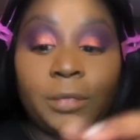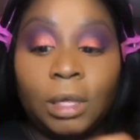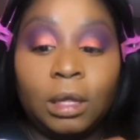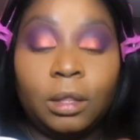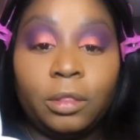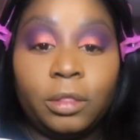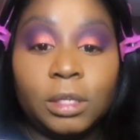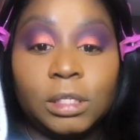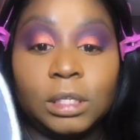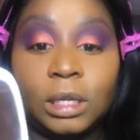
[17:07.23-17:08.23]
This
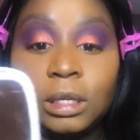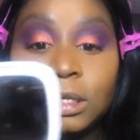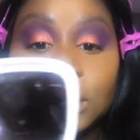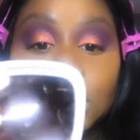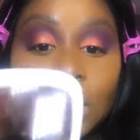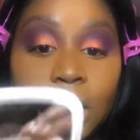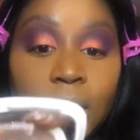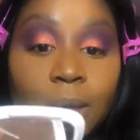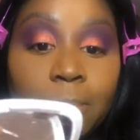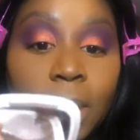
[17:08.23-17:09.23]
is a
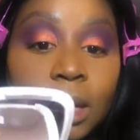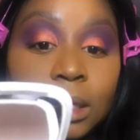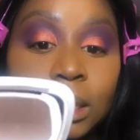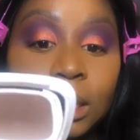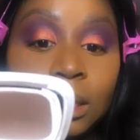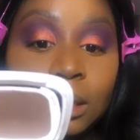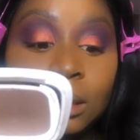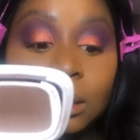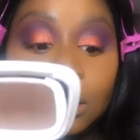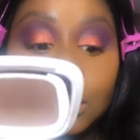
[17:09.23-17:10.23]
Bali
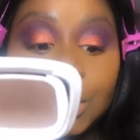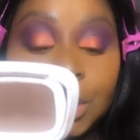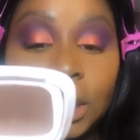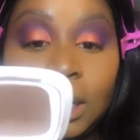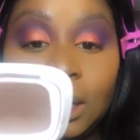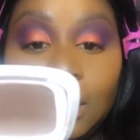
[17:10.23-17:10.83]
shade.